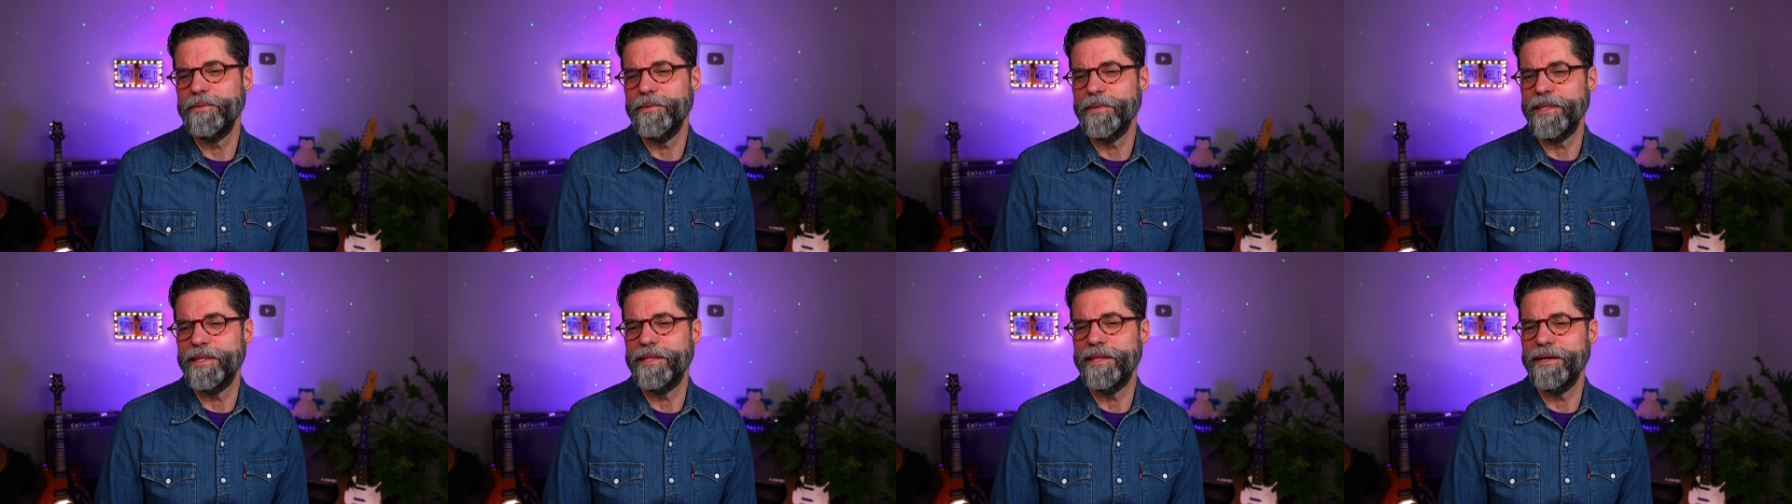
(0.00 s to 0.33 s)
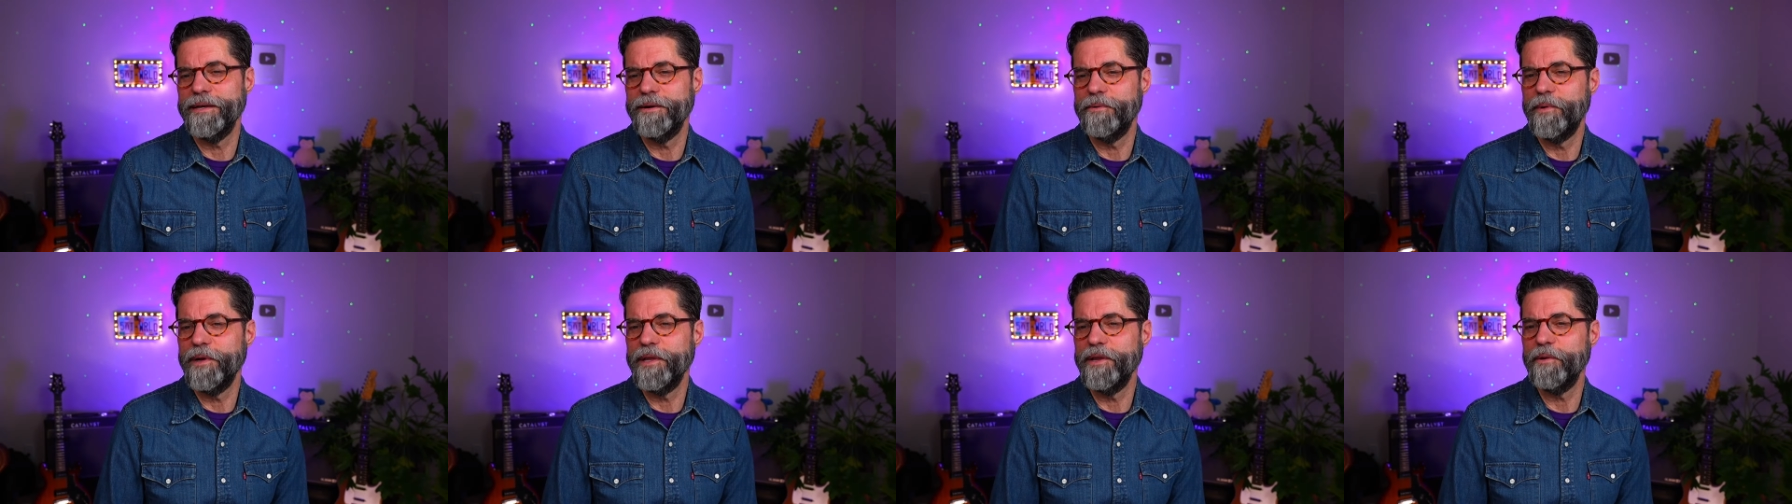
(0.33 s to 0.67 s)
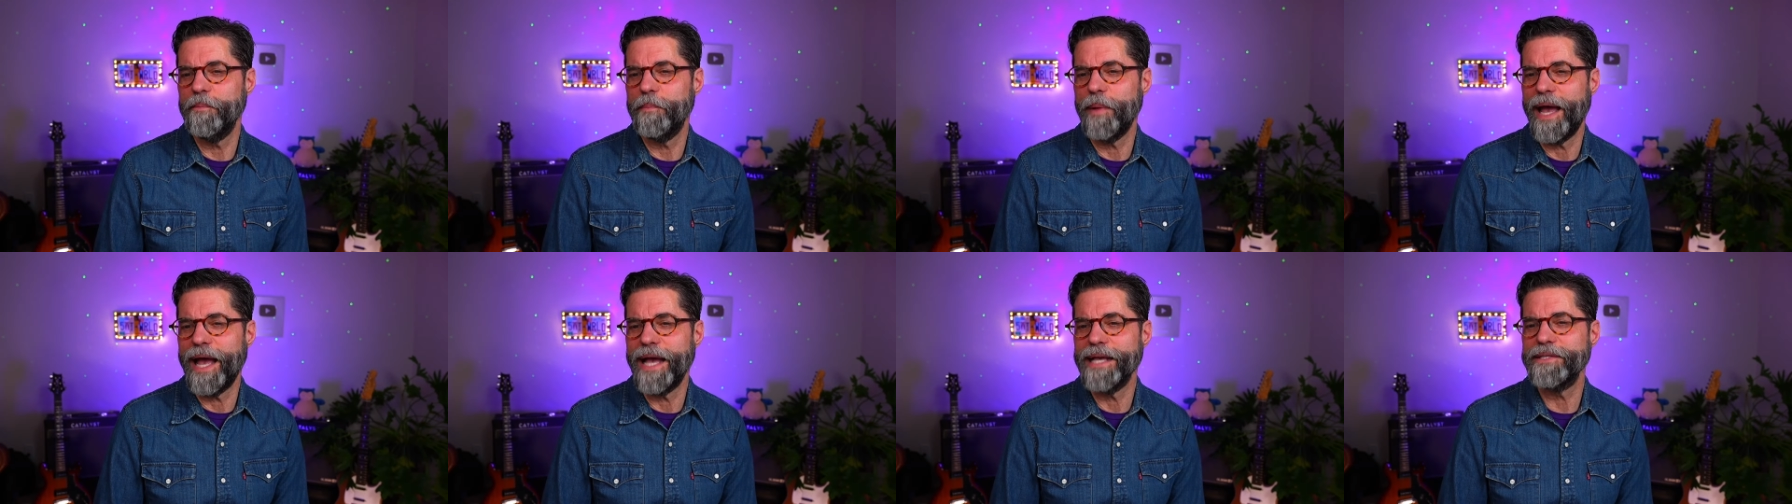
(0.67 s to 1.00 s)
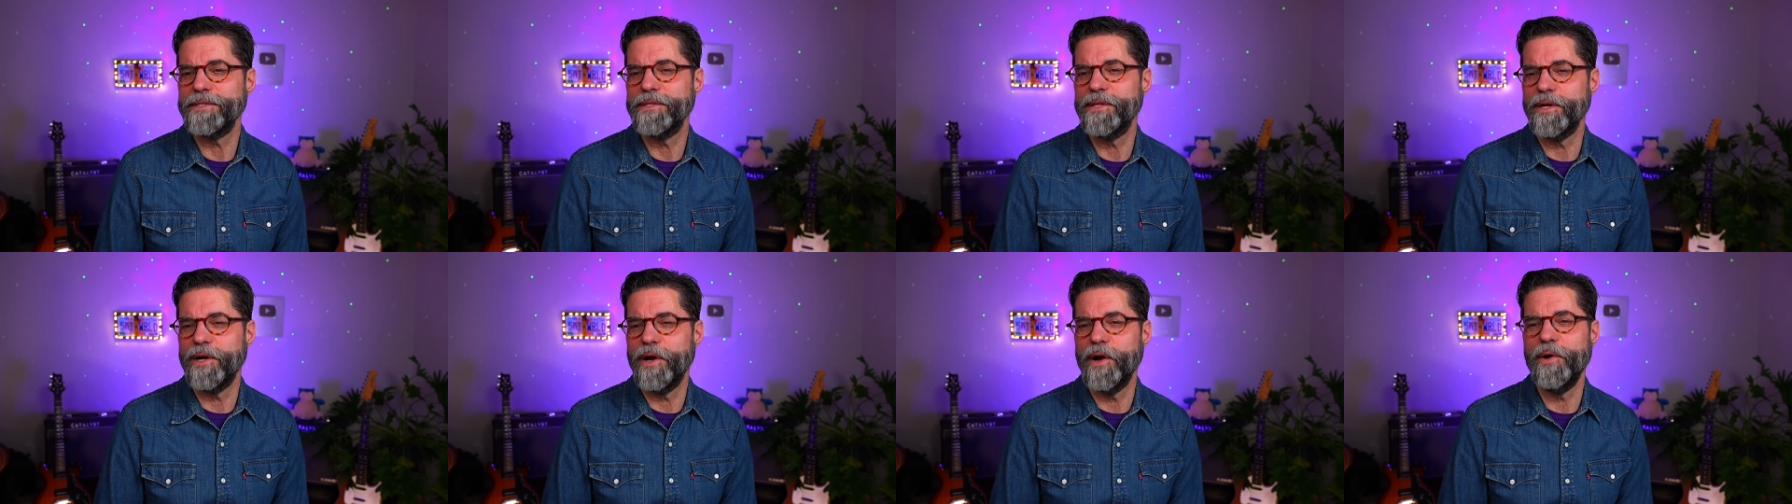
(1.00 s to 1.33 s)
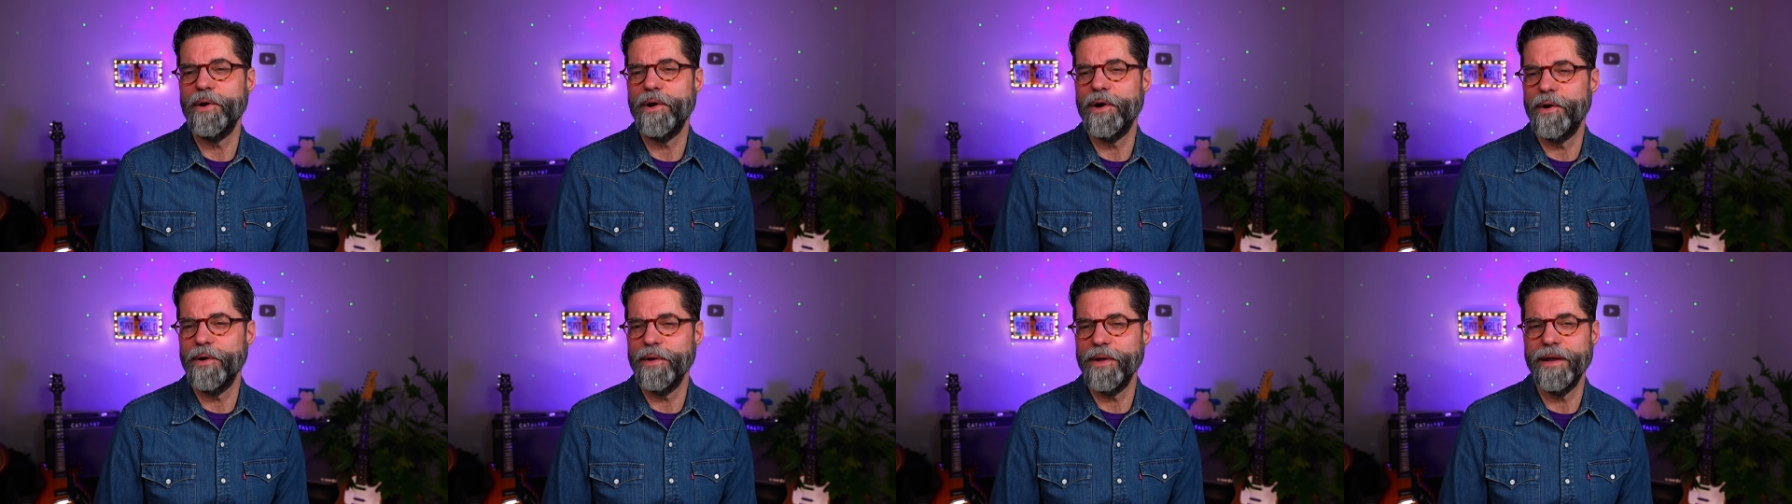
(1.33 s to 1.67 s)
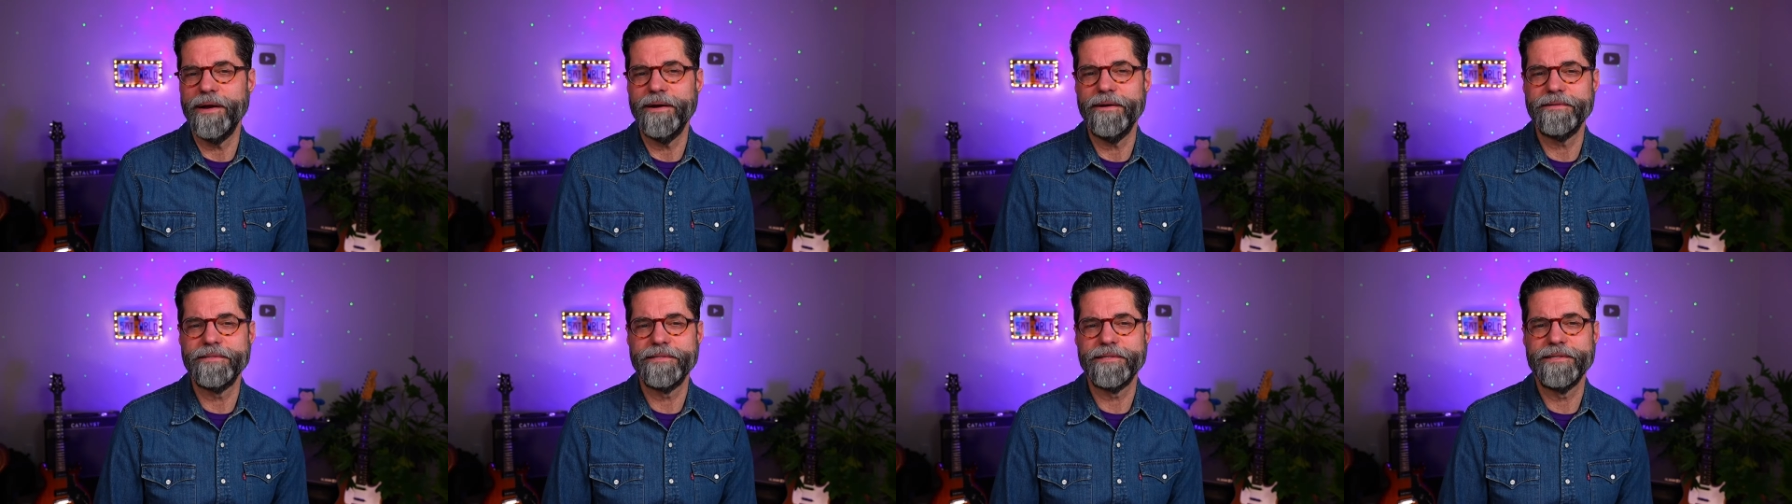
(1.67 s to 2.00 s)
when you're past the go-go
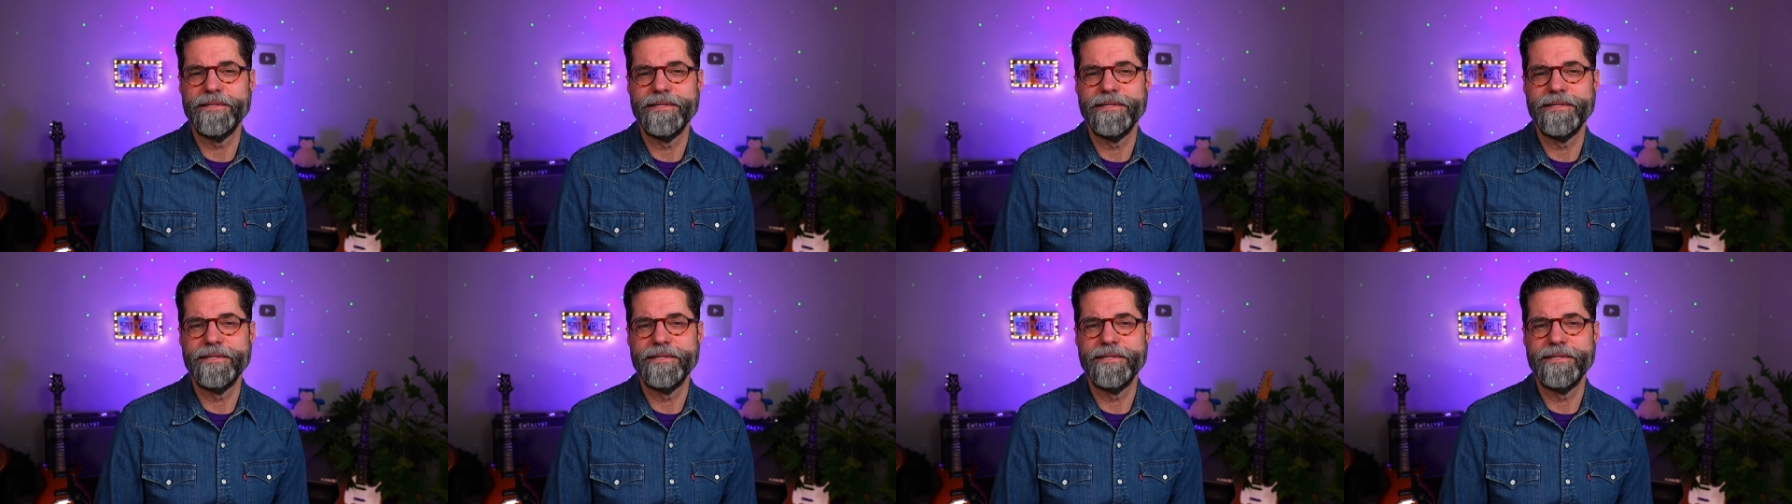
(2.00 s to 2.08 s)
years.